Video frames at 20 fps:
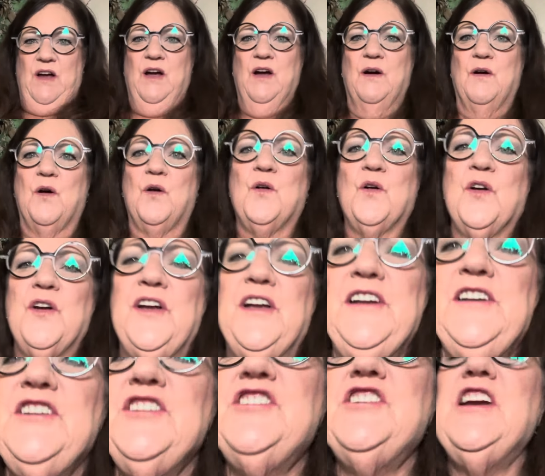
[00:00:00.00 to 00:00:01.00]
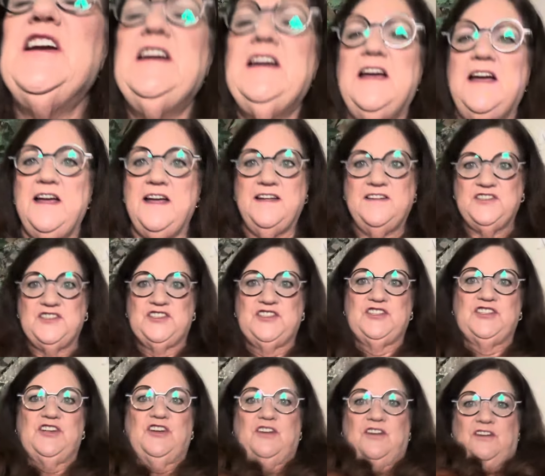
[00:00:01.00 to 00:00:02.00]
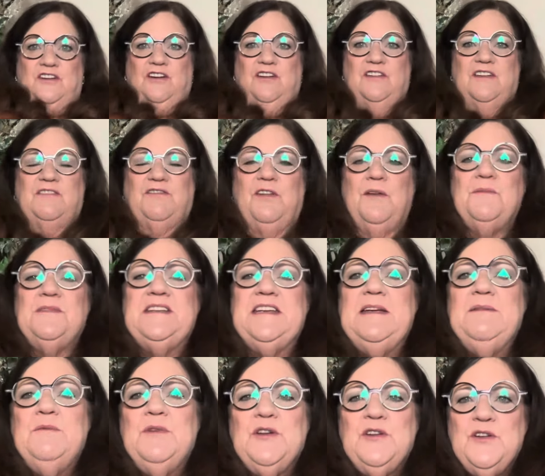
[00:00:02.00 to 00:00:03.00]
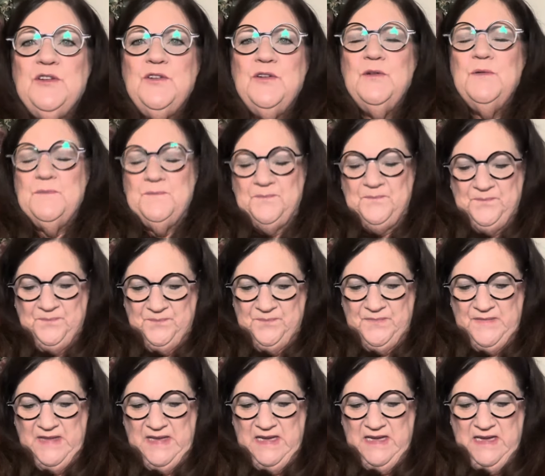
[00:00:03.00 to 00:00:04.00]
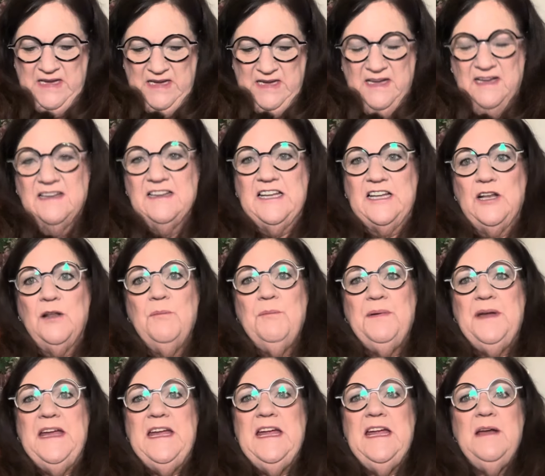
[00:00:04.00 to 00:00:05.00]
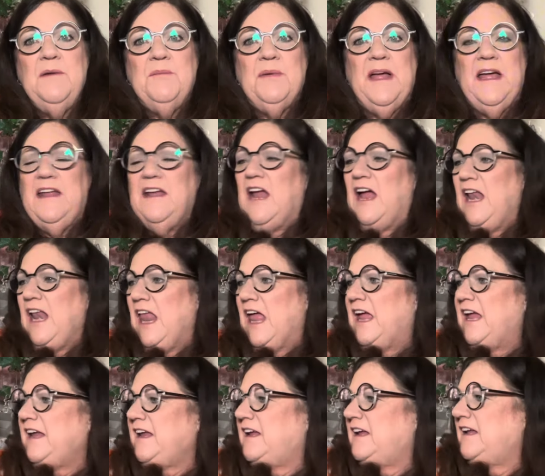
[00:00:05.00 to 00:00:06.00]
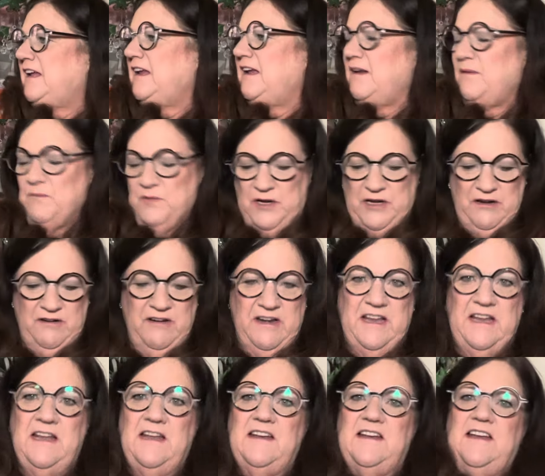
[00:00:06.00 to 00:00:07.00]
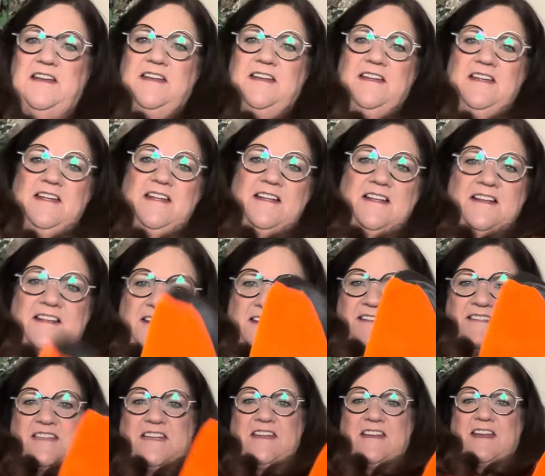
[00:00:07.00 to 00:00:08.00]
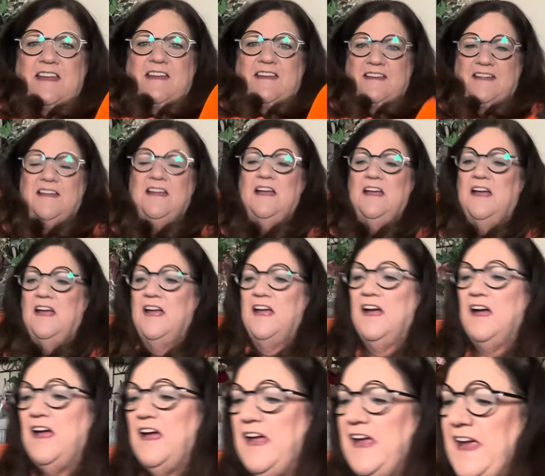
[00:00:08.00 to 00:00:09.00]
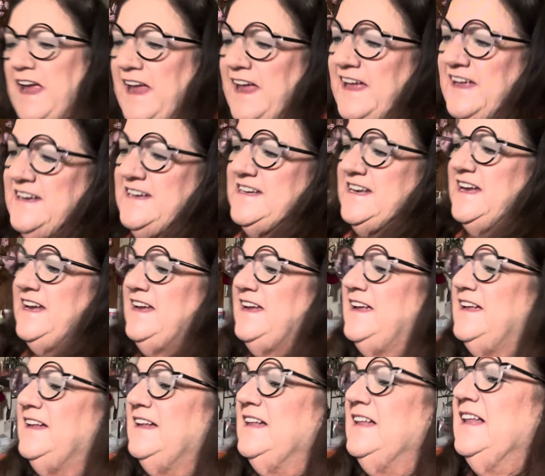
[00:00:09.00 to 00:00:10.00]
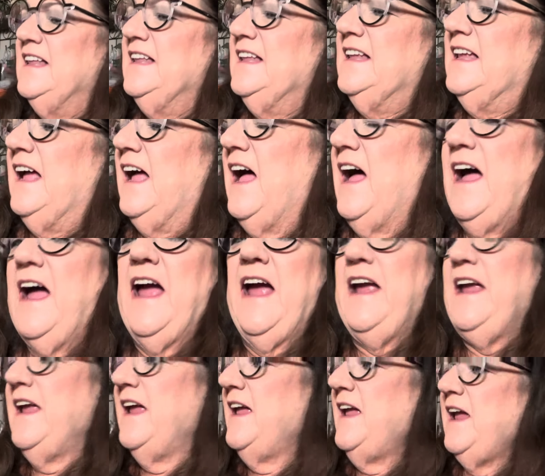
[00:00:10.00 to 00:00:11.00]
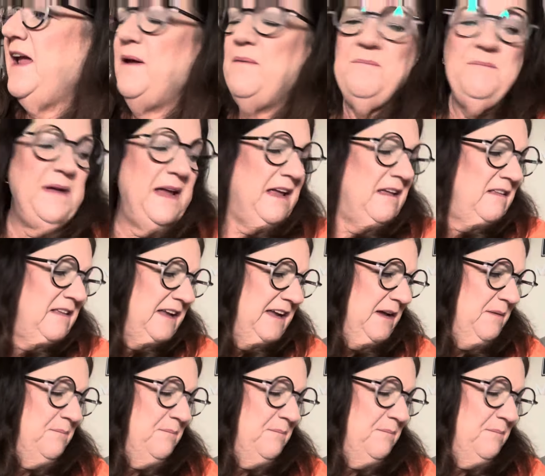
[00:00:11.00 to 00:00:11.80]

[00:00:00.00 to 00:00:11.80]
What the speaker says: orange shirt from Temu. A little big, but I like it. I'm wearing it. See? And I am mailing